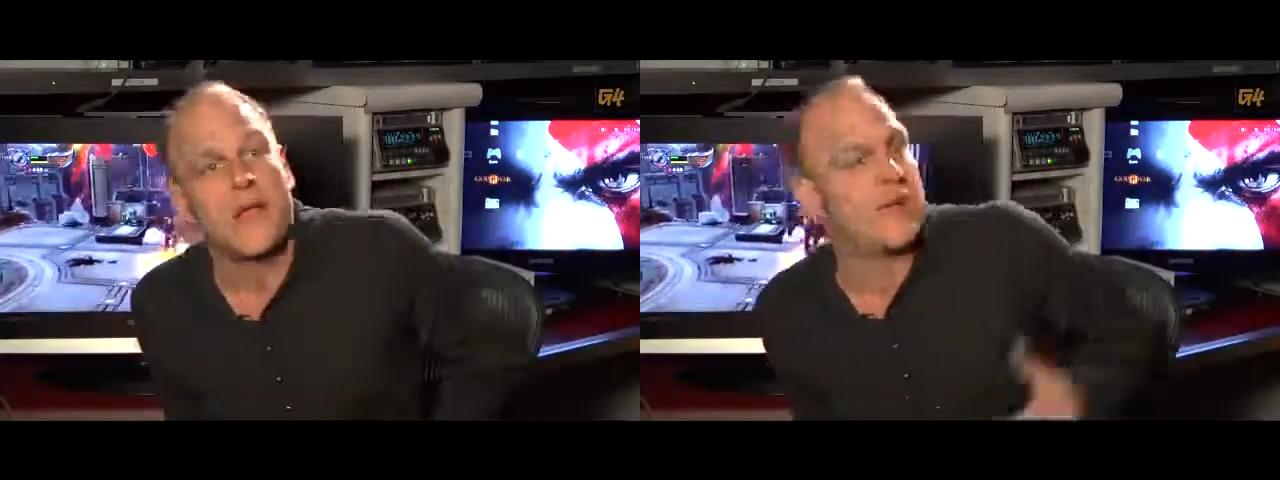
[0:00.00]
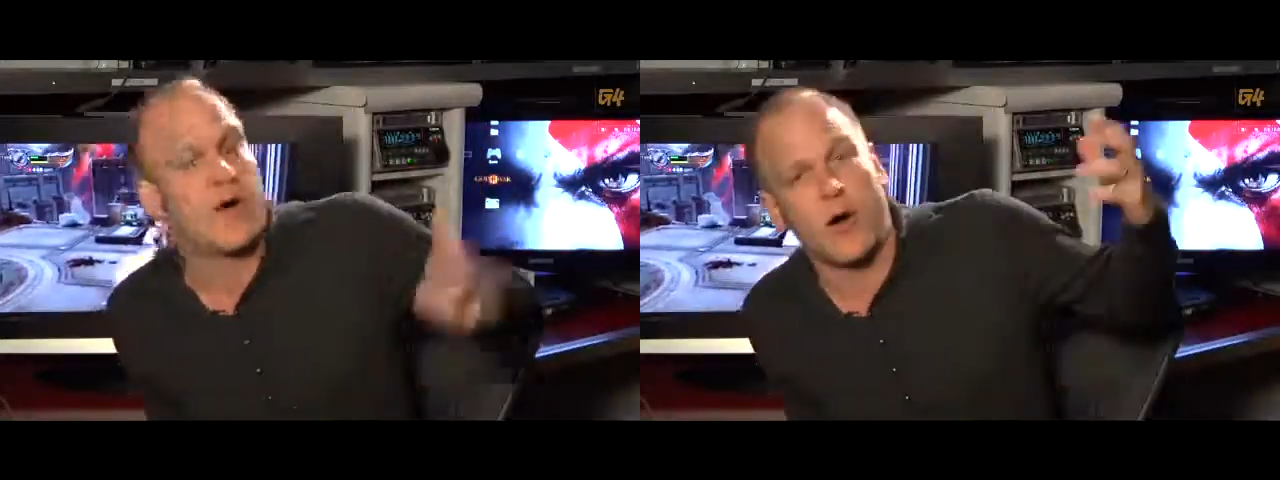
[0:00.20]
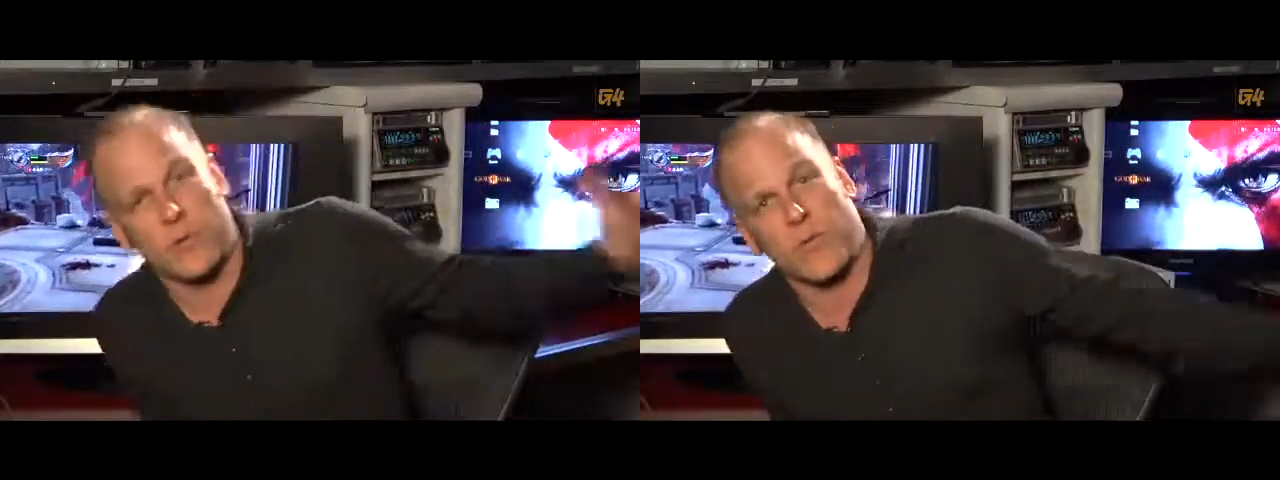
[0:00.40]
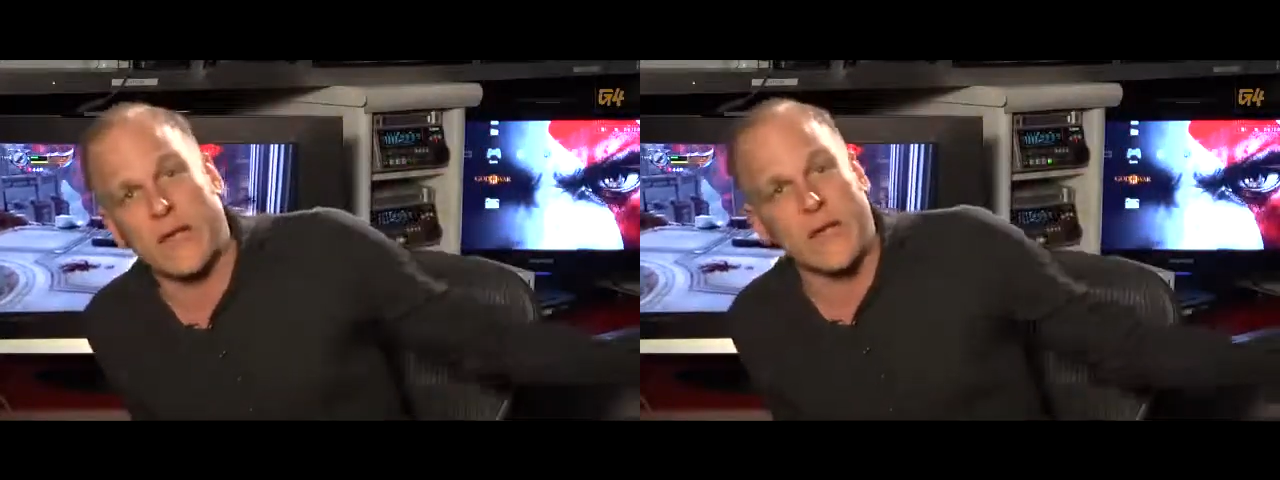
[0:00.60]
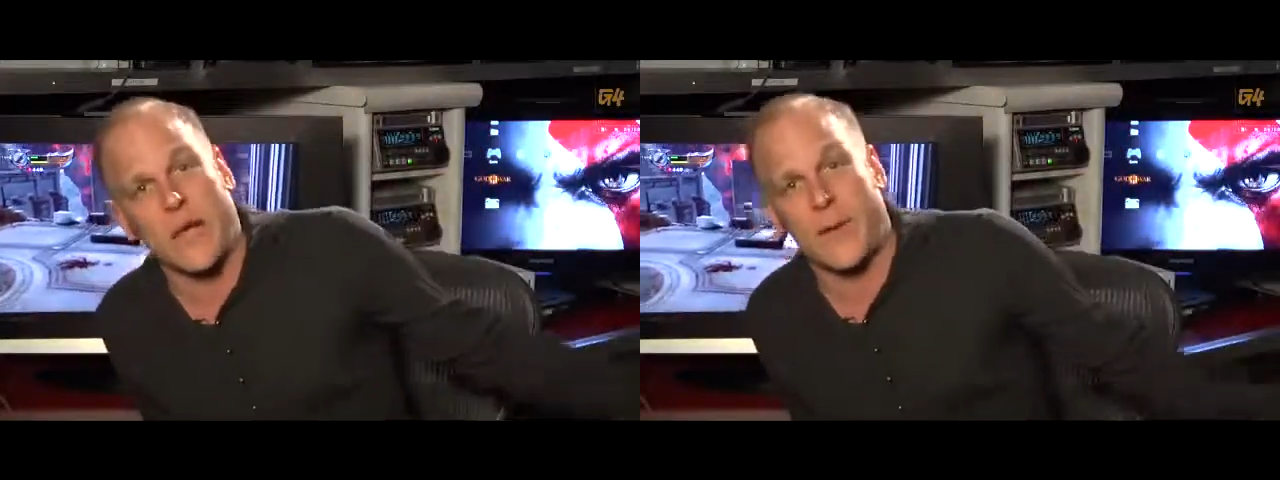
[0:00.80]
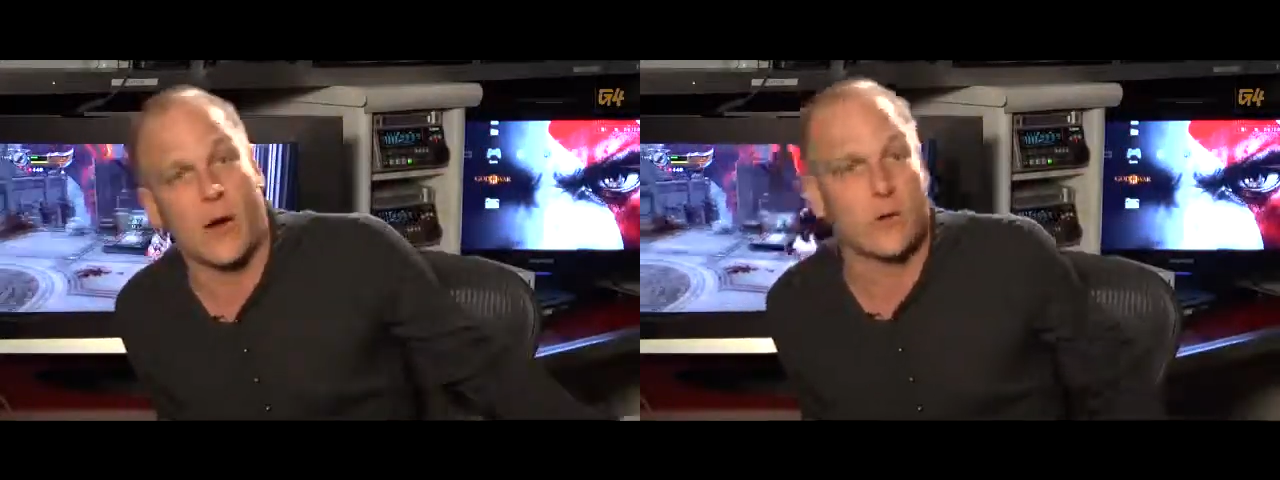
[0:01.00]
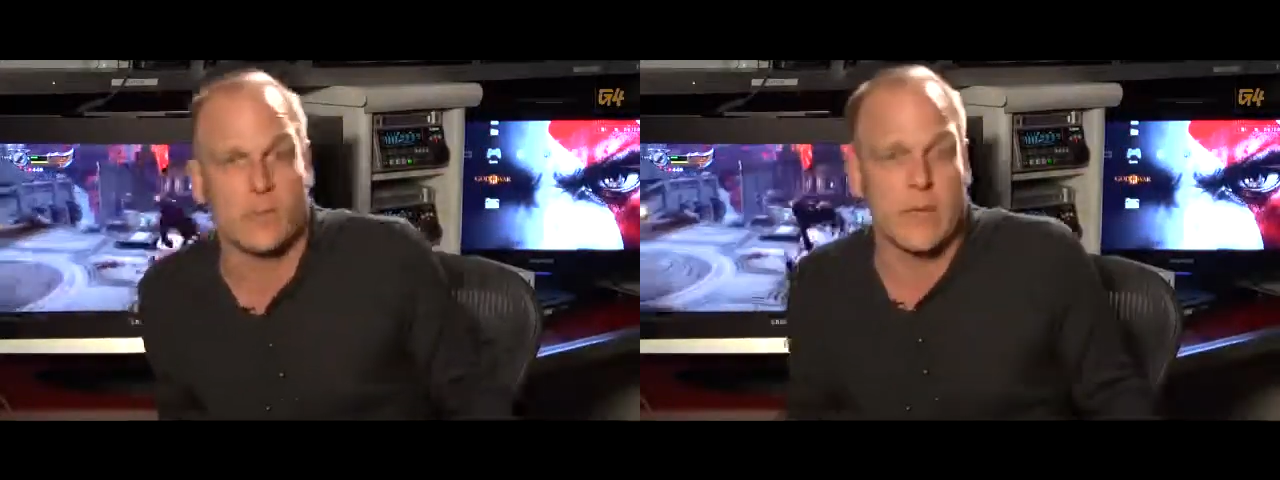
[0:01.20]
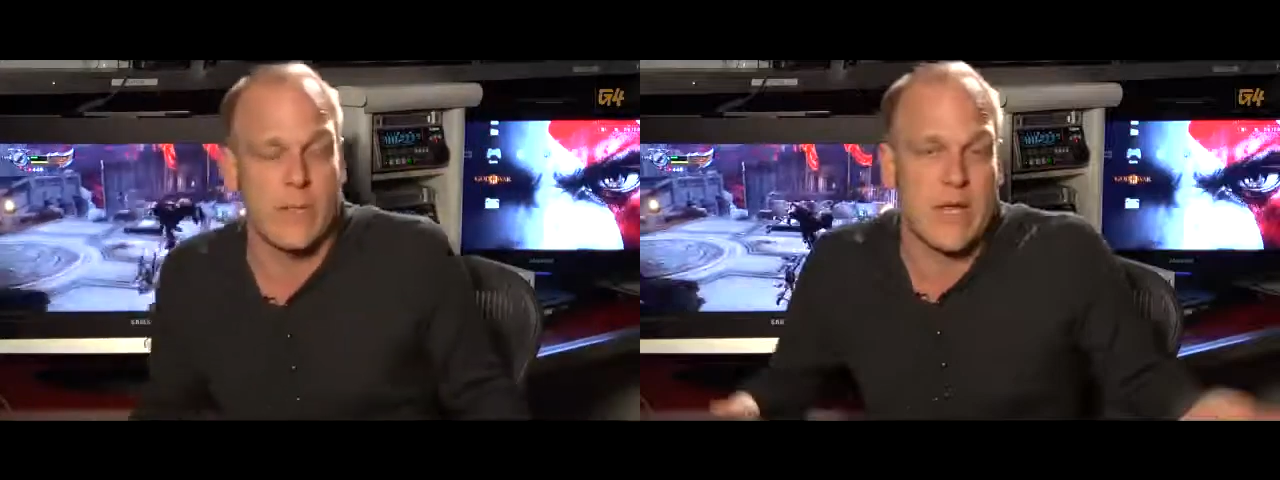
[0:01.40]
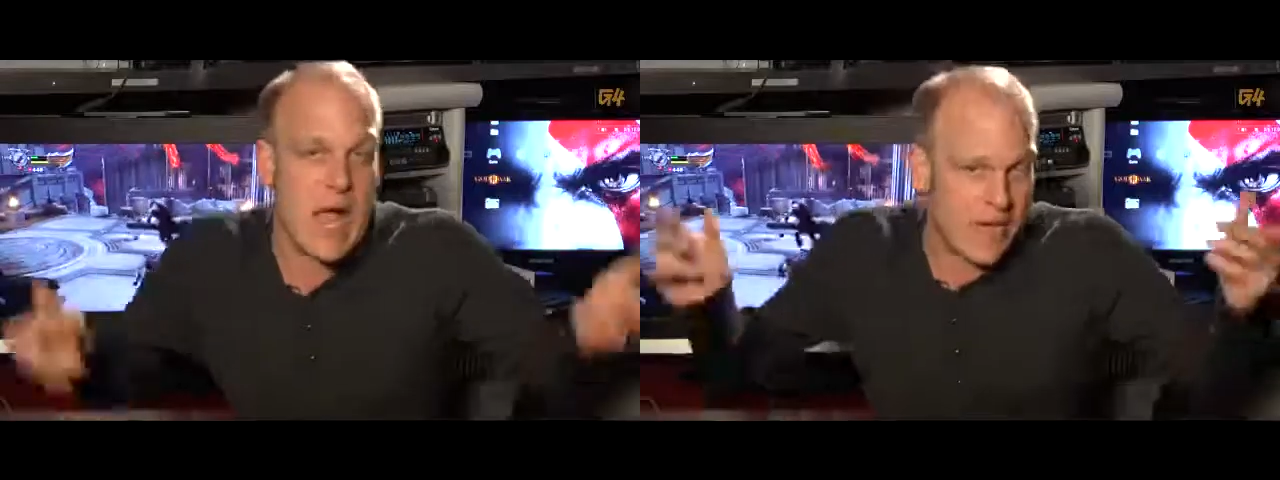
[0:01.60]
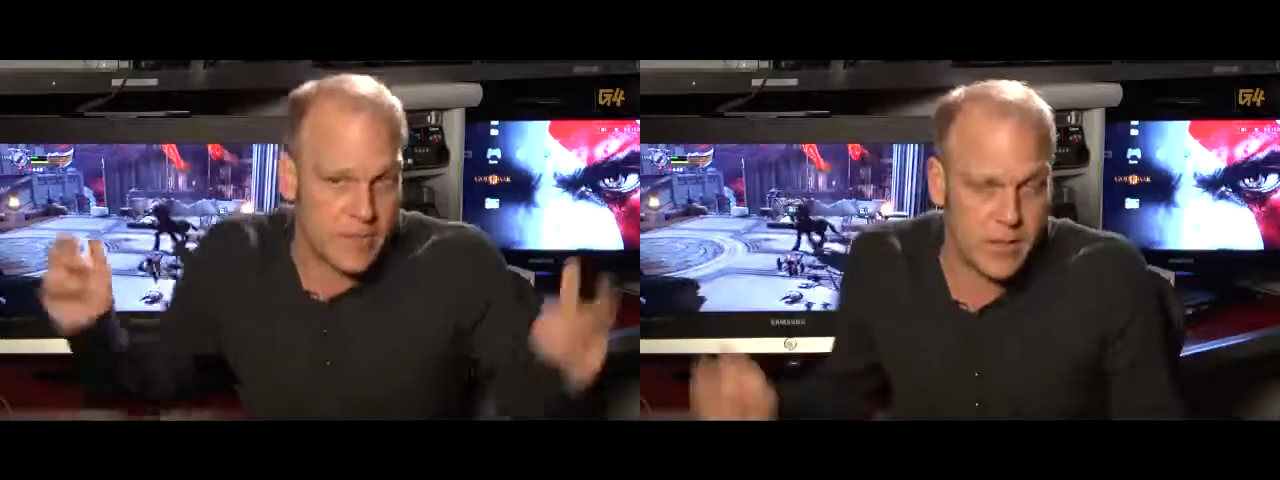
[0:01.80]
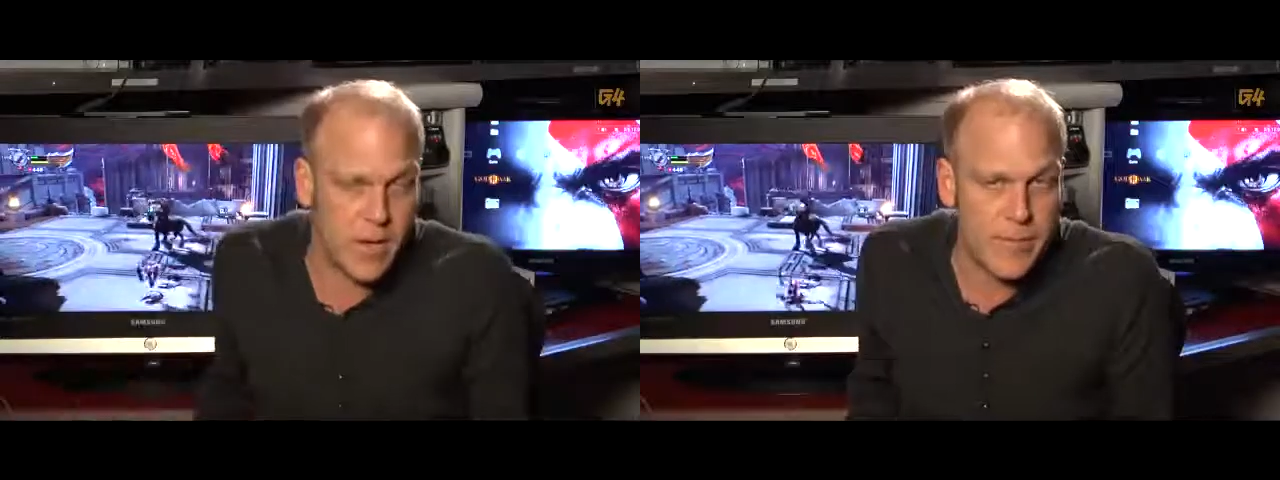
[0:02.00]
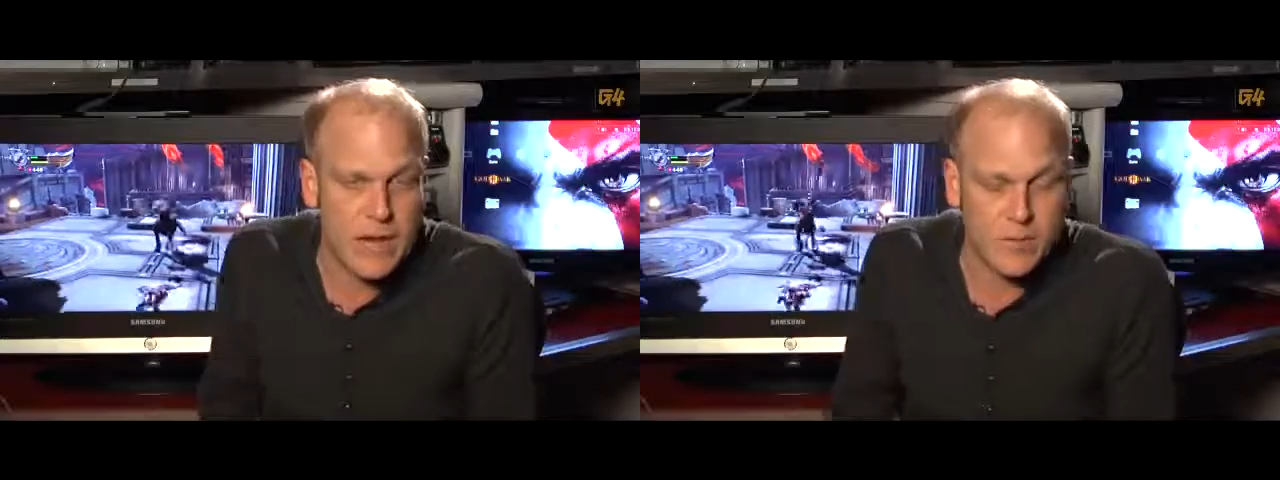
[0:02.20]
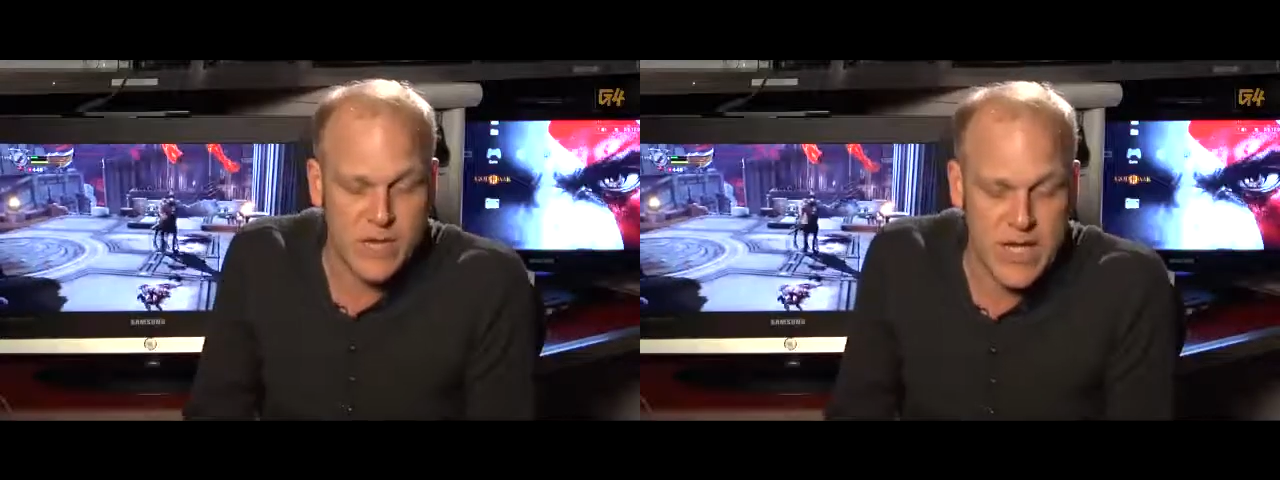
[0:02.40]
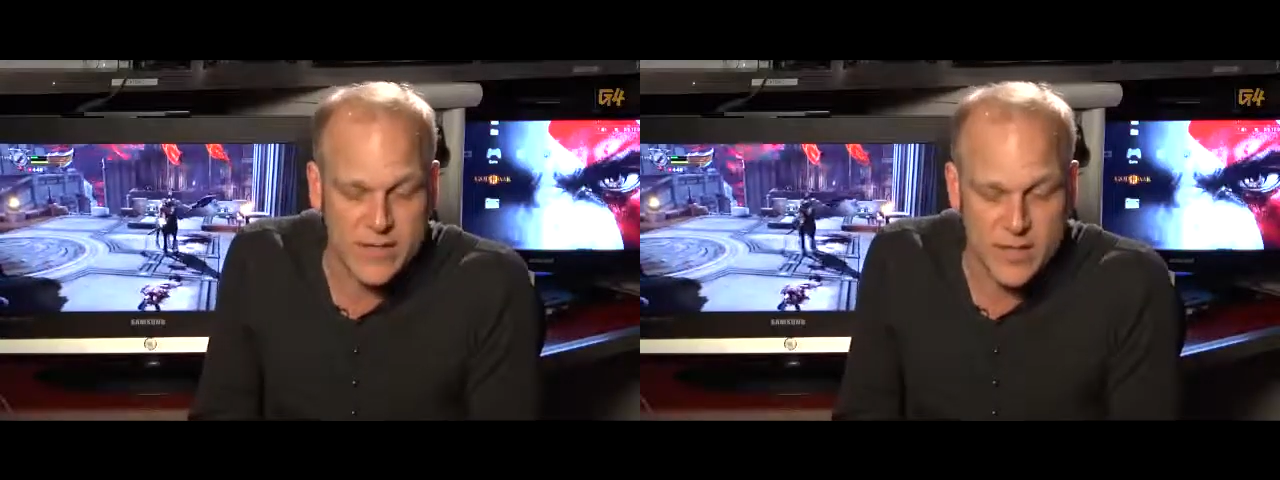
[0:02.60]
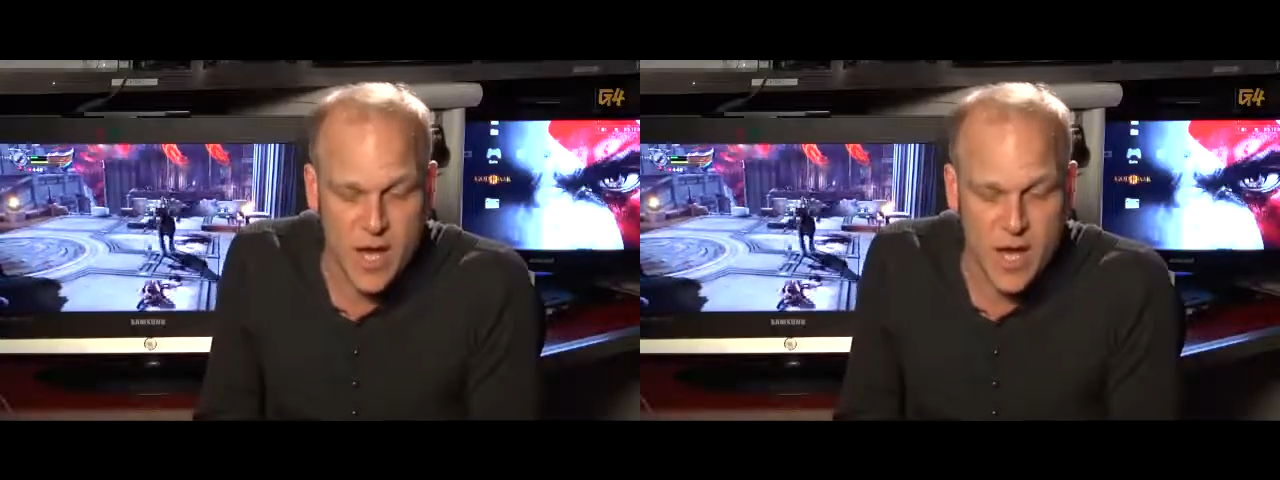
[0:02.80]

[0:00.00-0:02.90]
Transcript: that have already come out or maybe haven't come out yet.